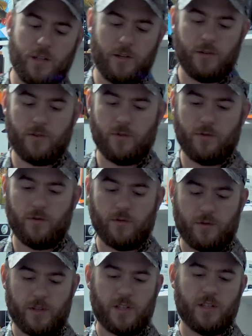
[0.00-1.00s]
new
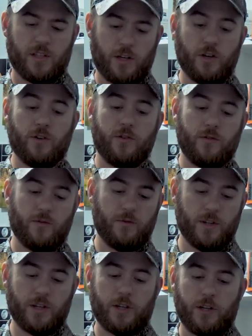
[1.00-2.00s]

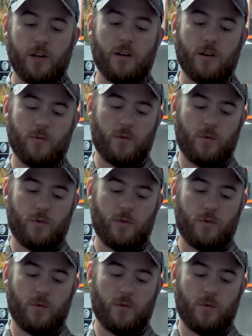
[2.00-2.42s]
this year